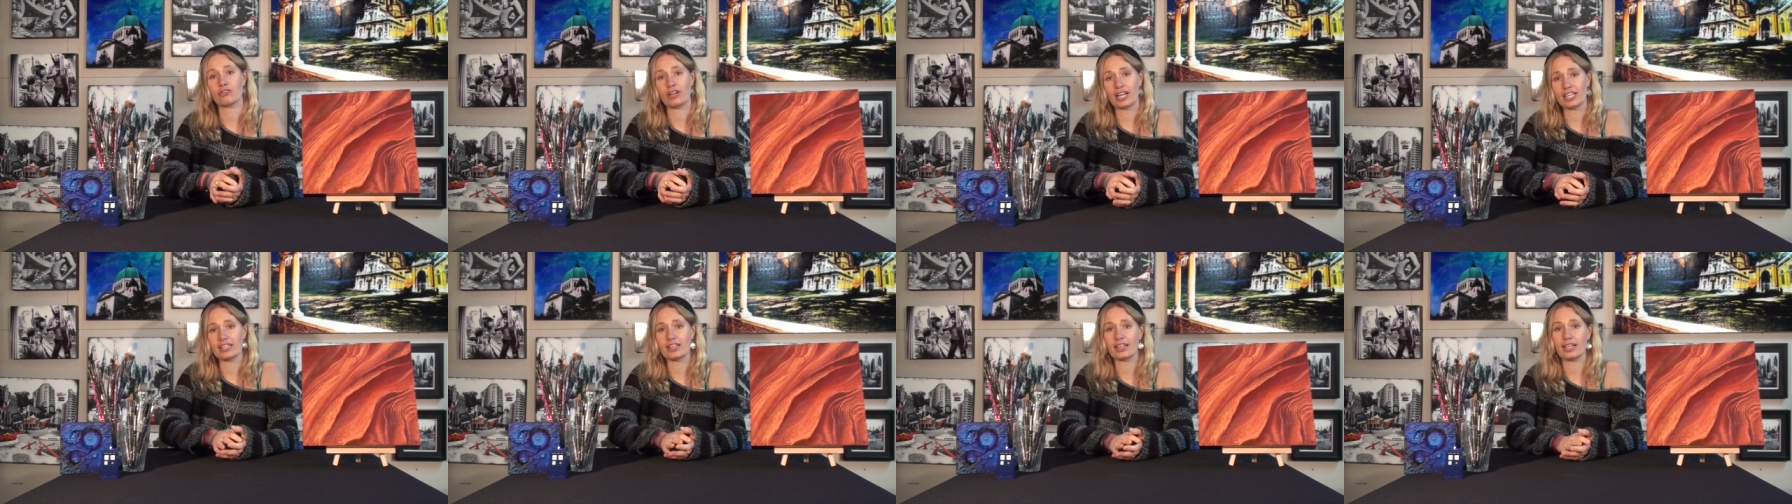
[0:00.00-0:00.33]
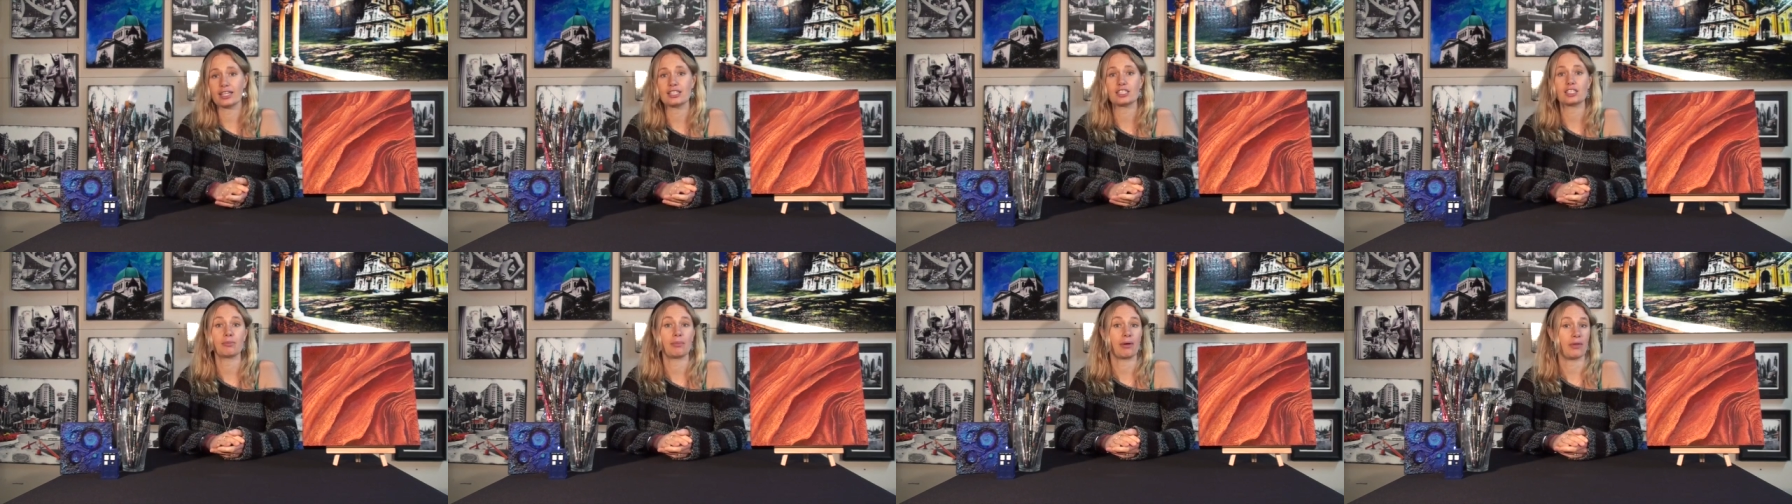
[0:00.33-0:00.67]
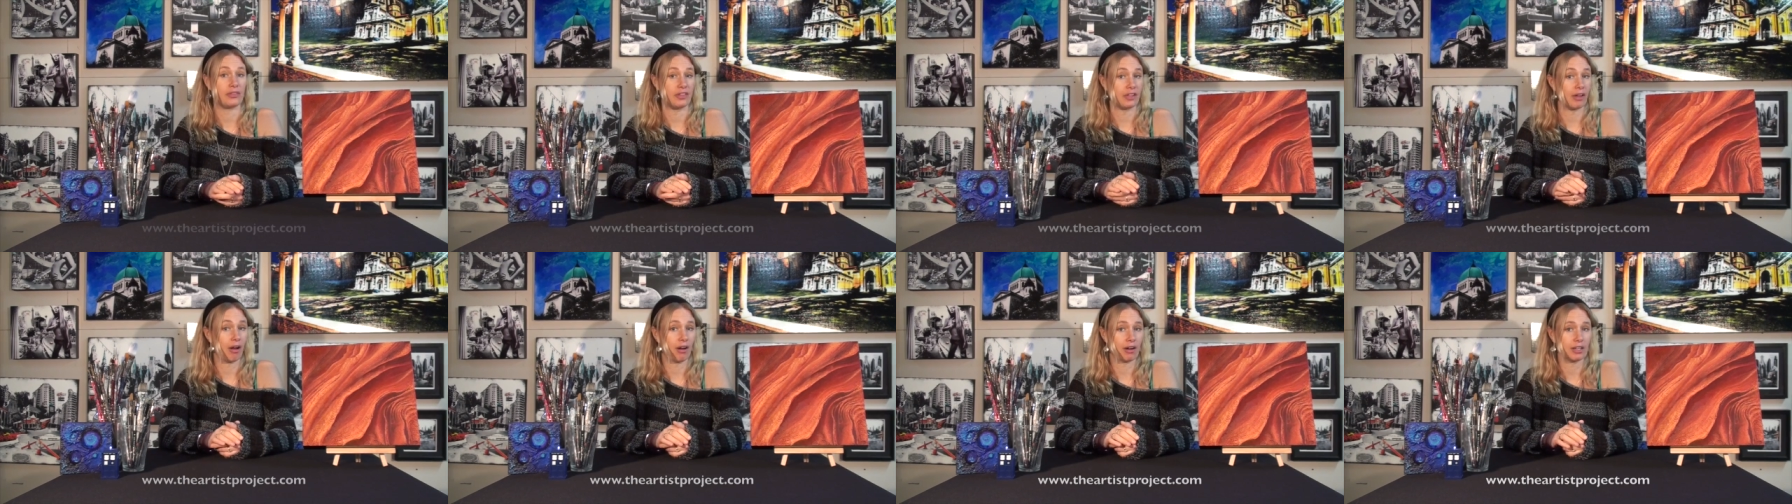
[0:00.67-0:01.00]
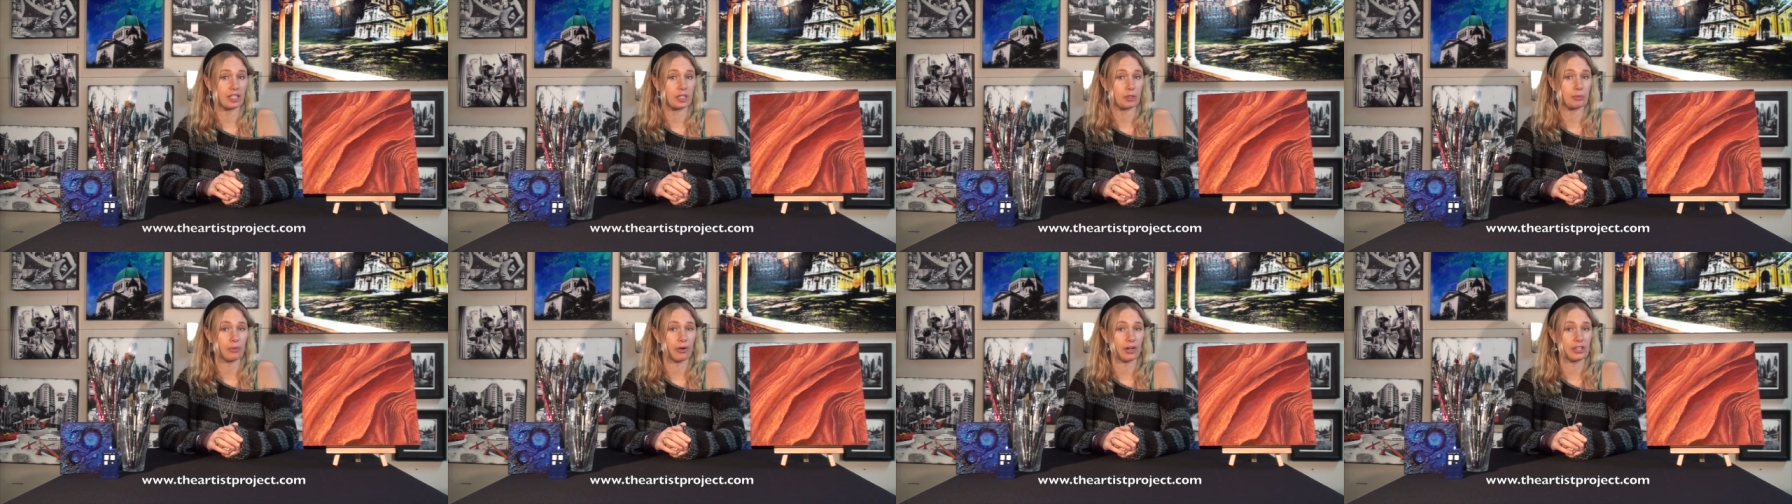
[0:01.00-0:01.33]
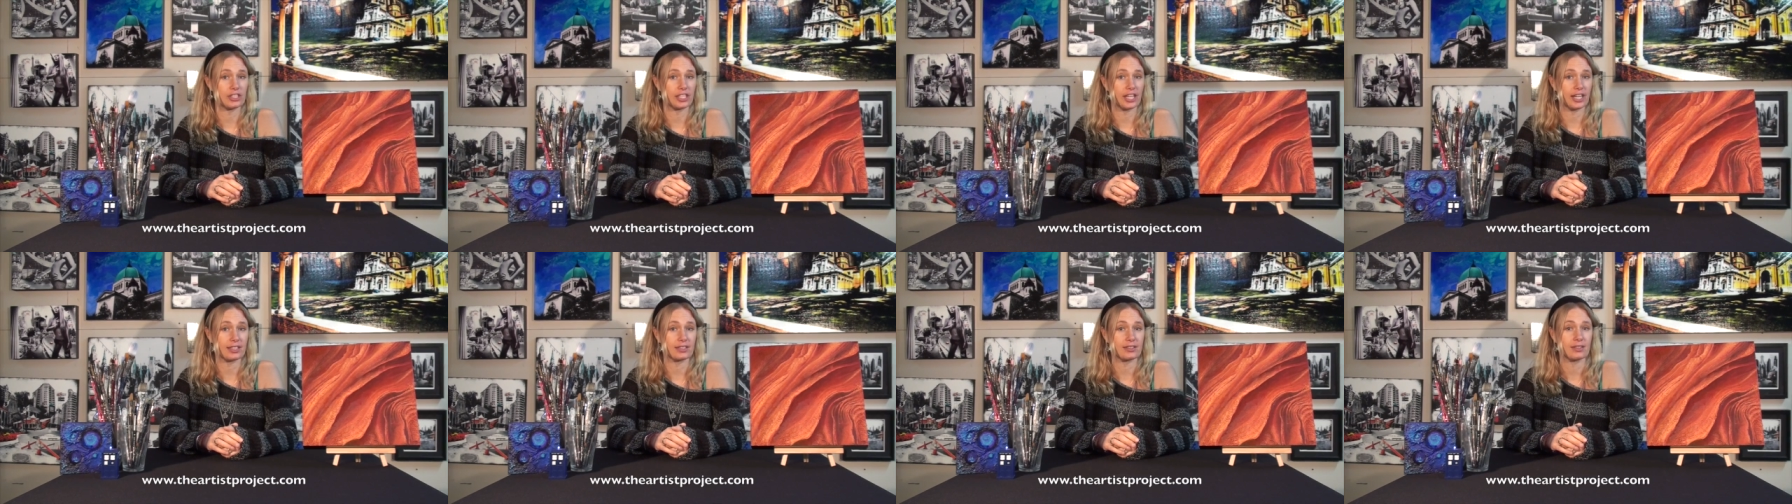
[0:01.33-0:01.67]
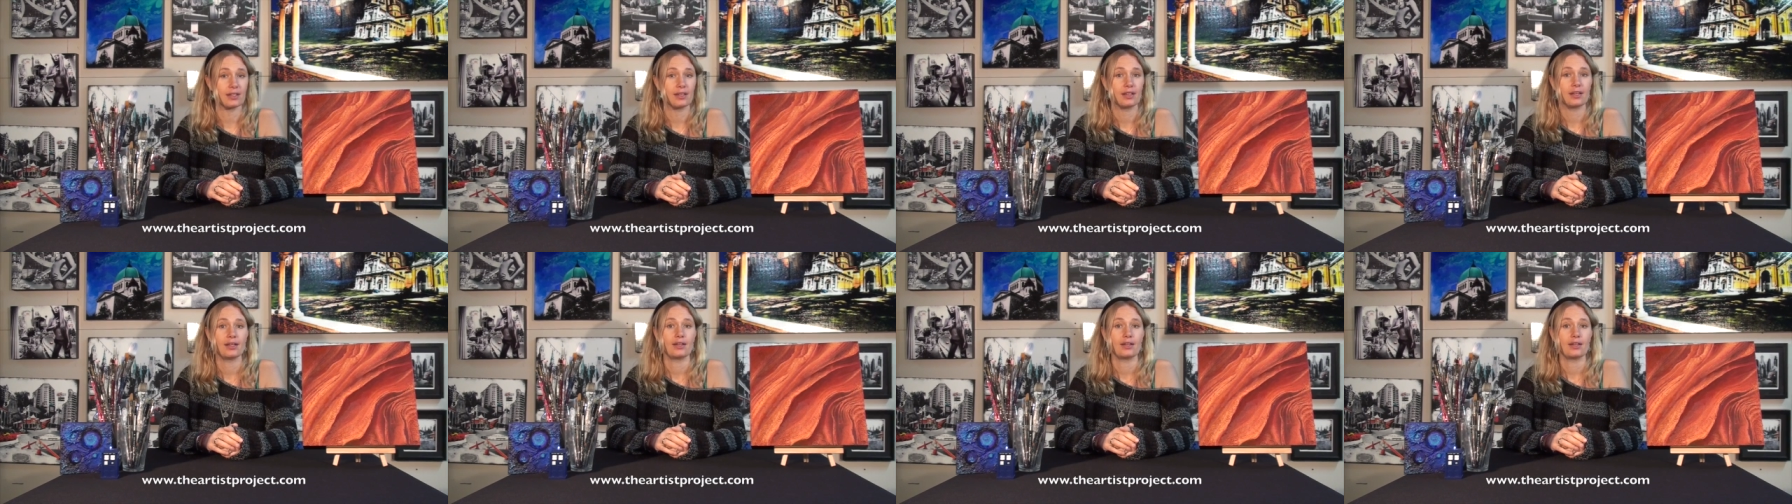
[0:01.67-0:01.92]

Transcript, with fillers: great things about the Artist Project,